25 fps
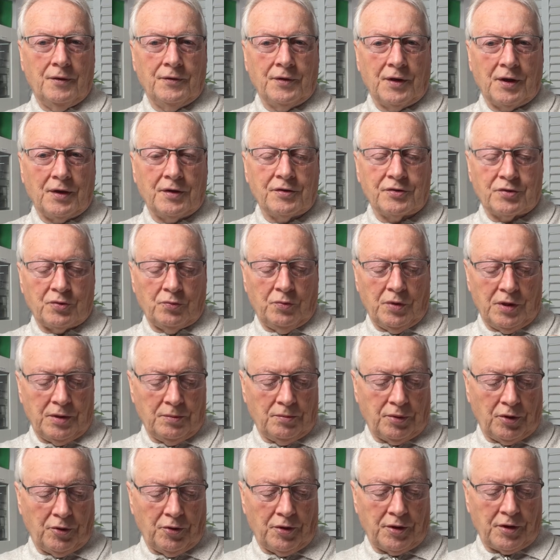And that is the
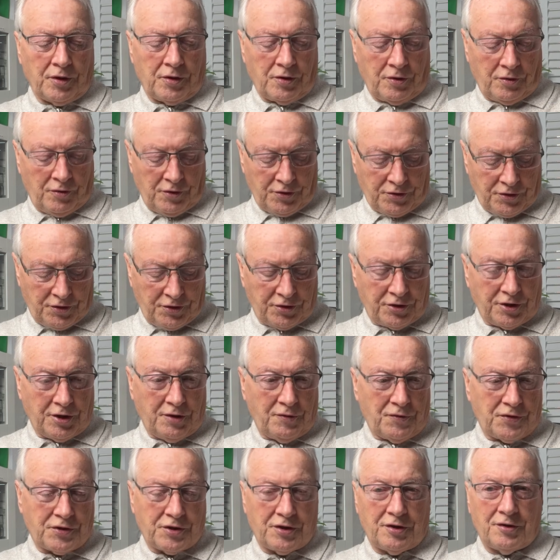wind blowing across the
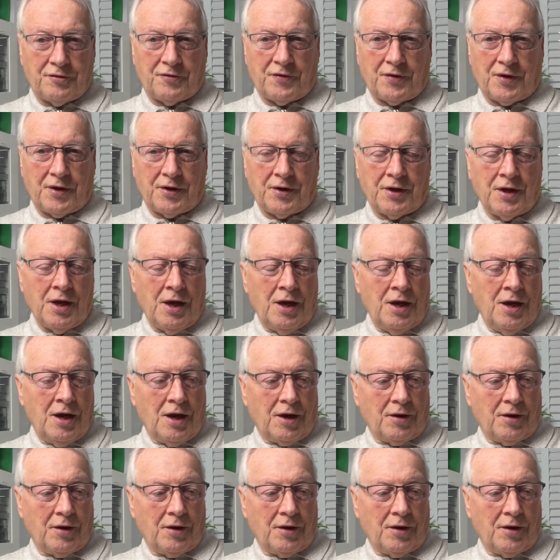surface of the fan,